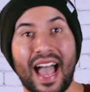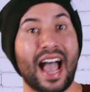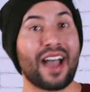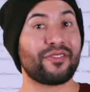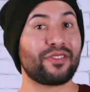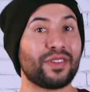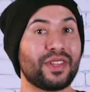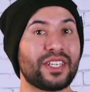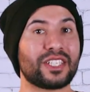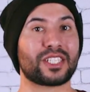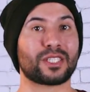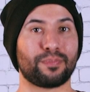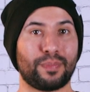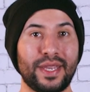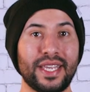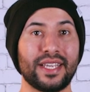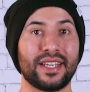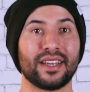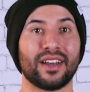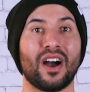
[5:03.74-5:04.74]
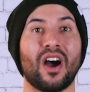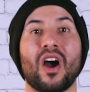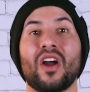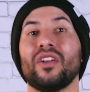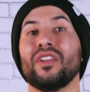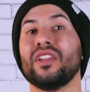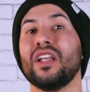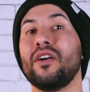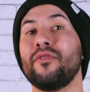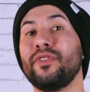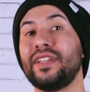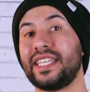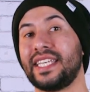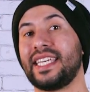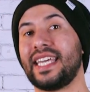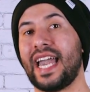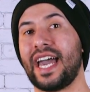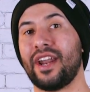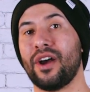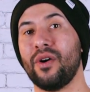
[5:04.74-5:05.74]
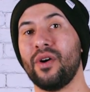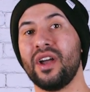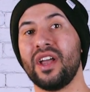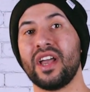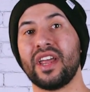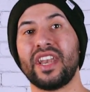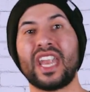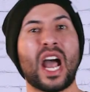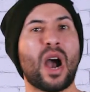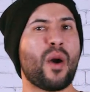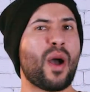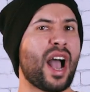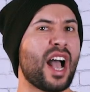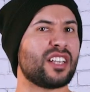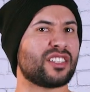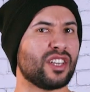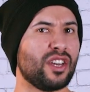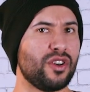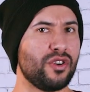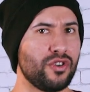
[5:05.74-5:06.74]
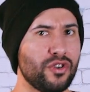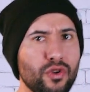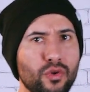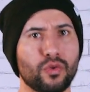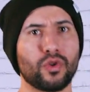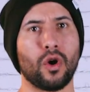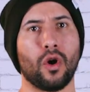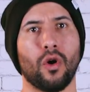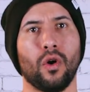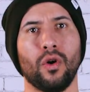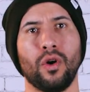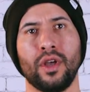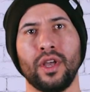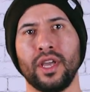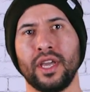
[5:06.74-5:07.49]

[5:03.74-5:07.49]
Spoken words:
After they speak, our lovely Keanu now has a new goal.